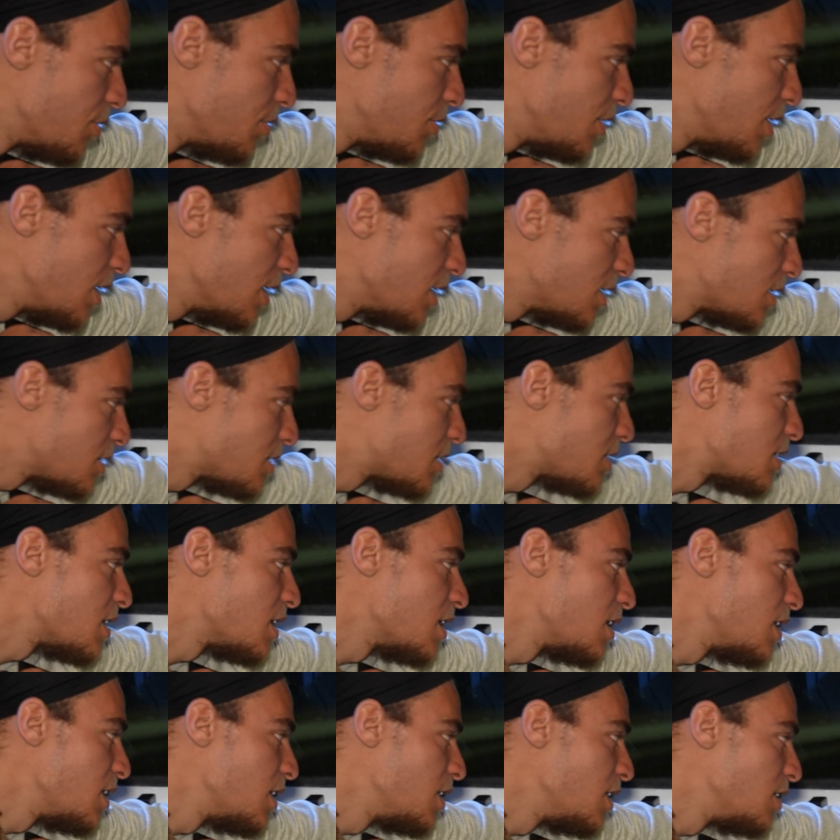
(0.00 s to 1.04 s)
this.
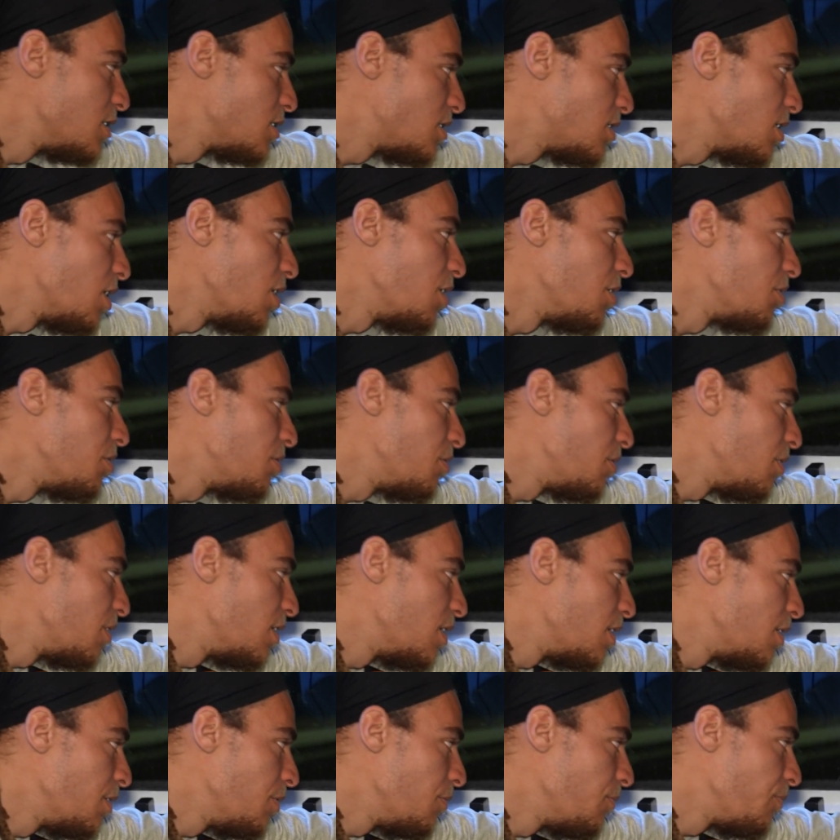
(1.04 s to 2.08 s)
So
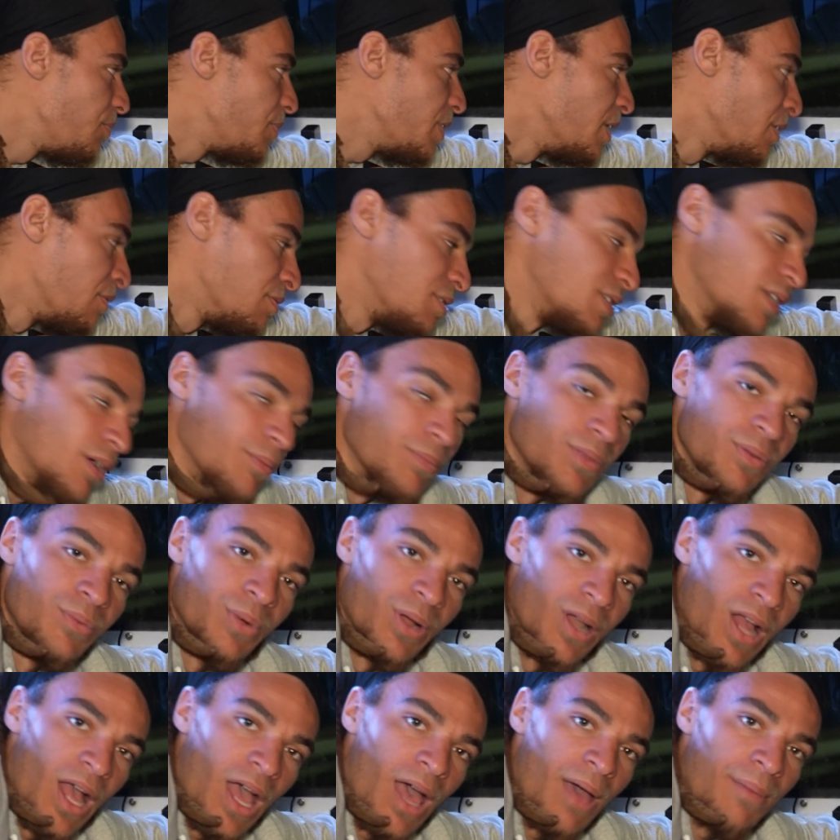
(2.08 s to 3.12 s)
if something were
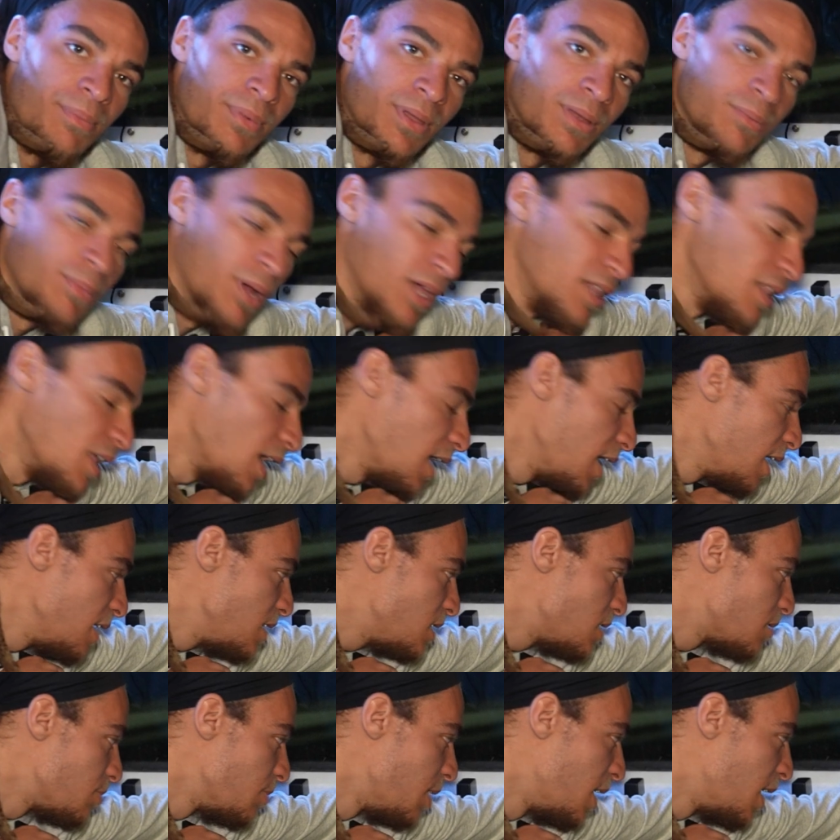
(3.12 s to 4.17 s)
to happen, my
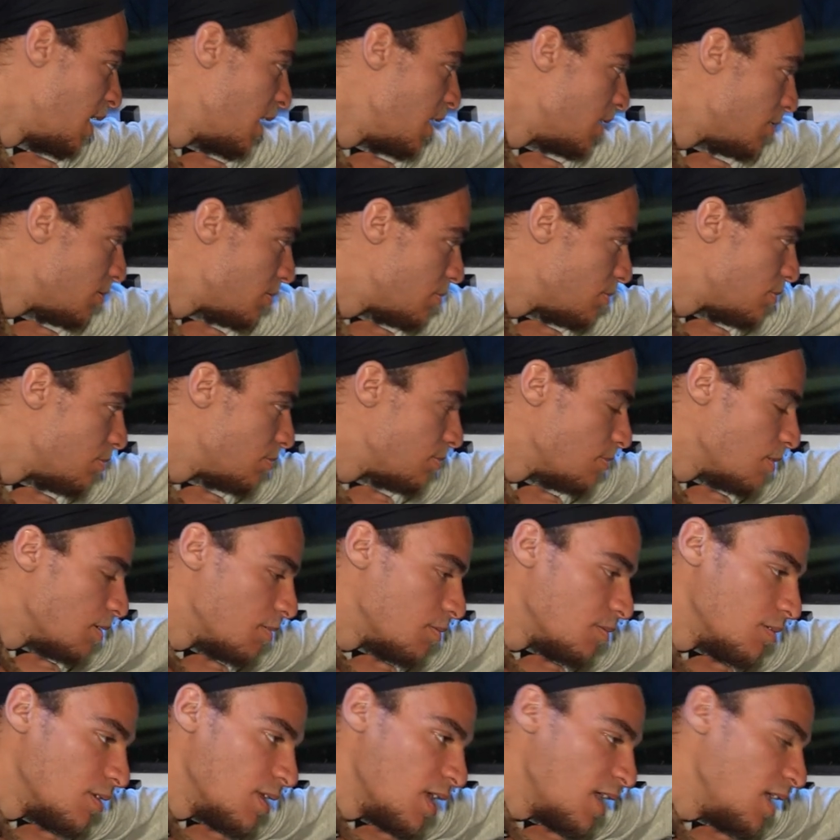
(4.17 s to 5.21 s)
lights, my
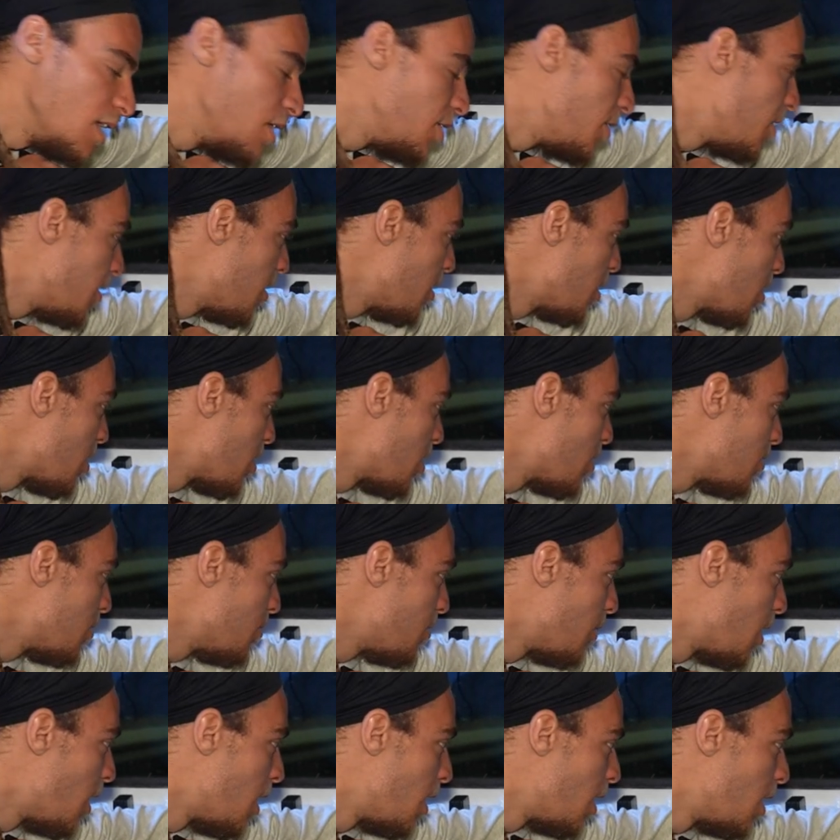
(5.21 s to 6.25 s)
heater,
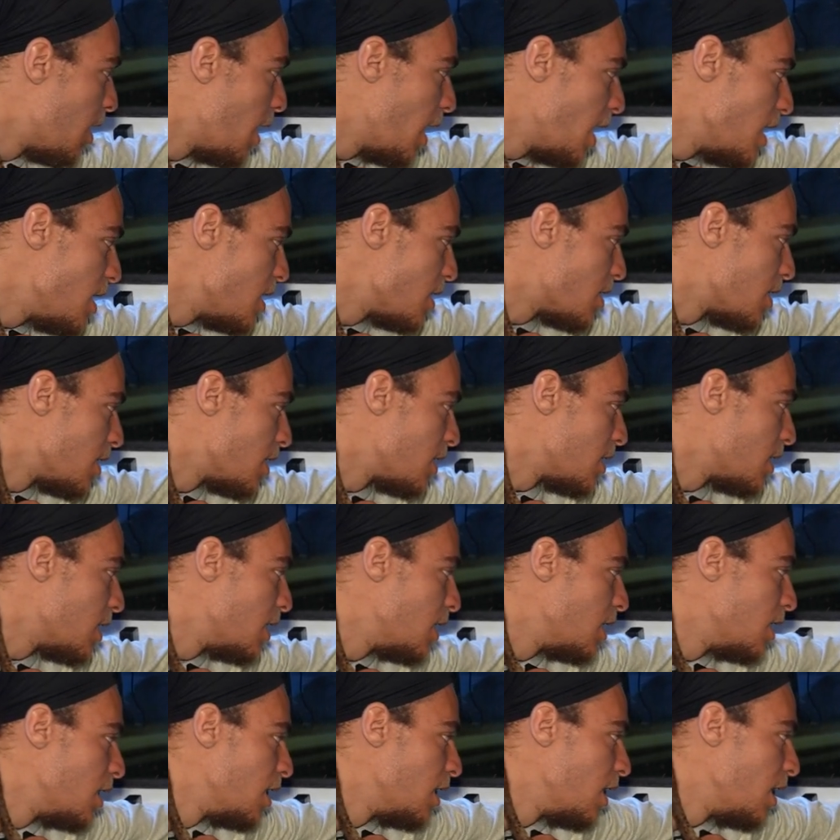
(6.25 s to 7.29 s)
my anything,
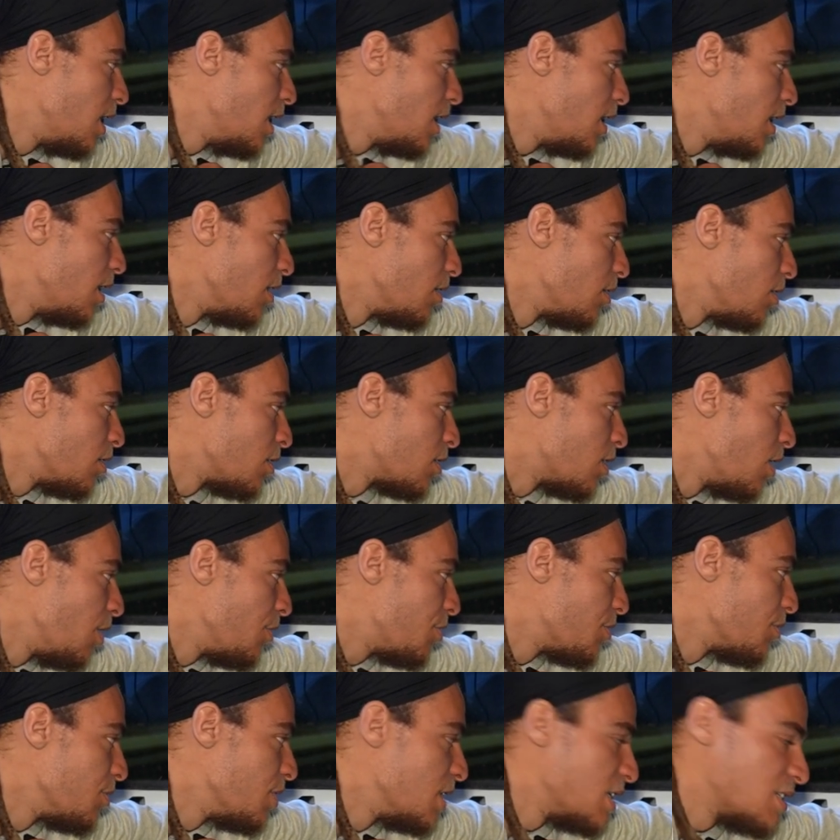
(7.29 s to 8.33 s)
it'll go
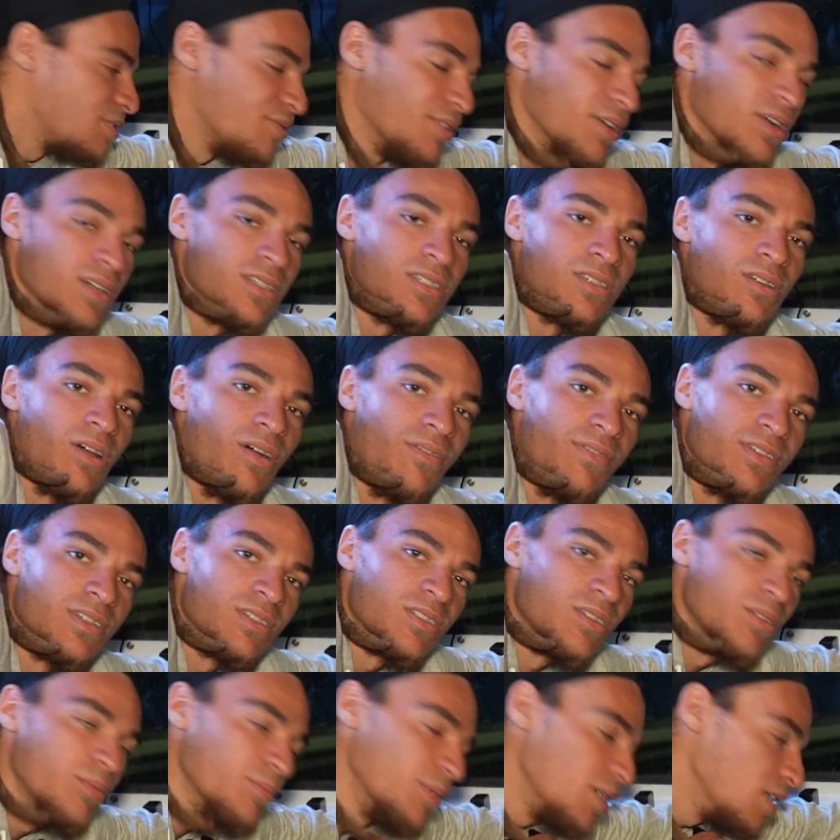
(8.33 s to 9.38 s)
through this first. So if it's
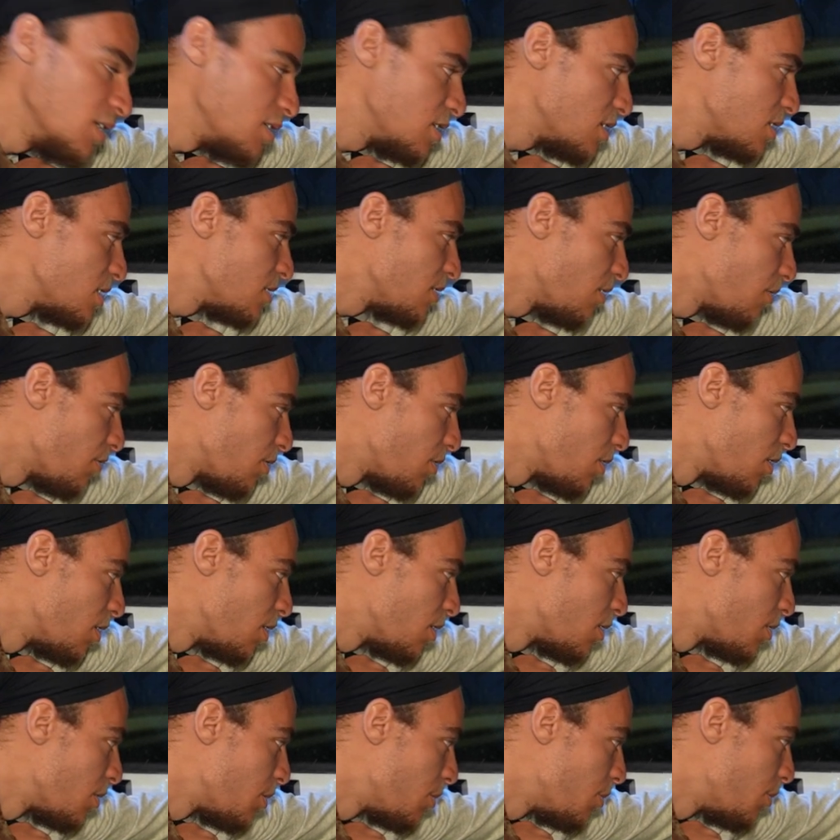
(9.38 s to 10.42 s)
too much
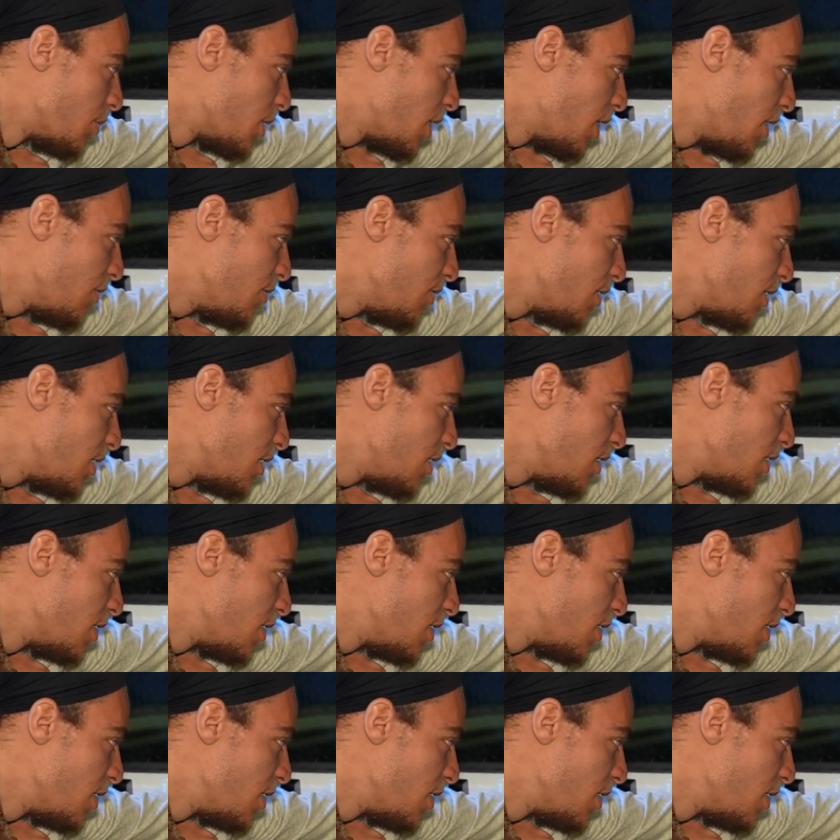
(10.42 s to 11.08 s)
for whatever,